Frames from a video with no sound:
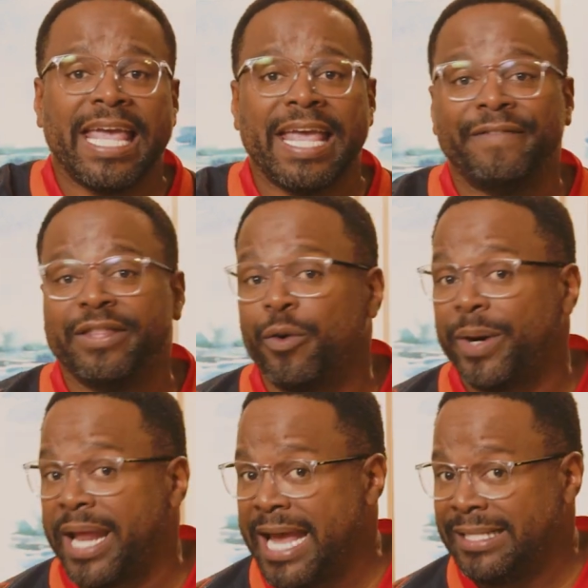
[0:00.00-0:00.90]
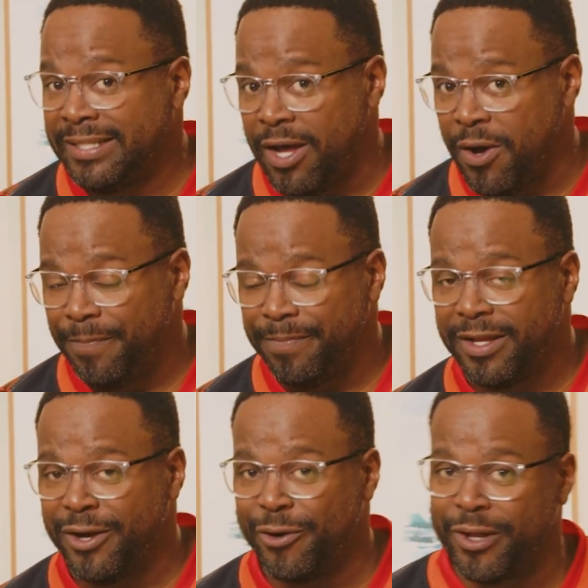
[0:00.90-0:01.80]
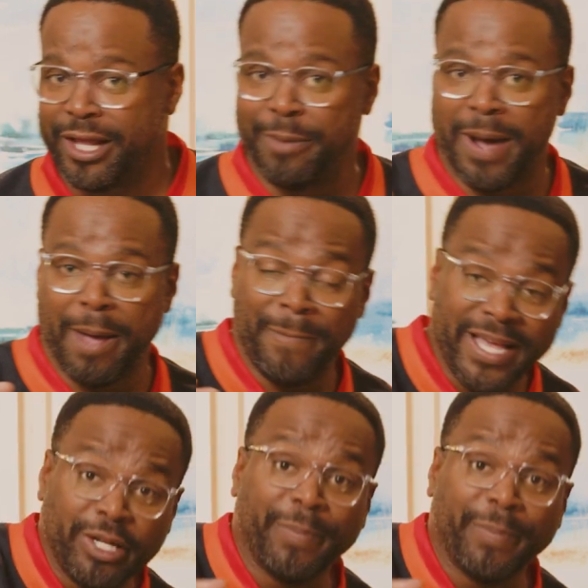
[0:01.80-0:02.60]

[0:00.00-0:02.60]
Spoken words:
even though it ain't so, in order that it might be so,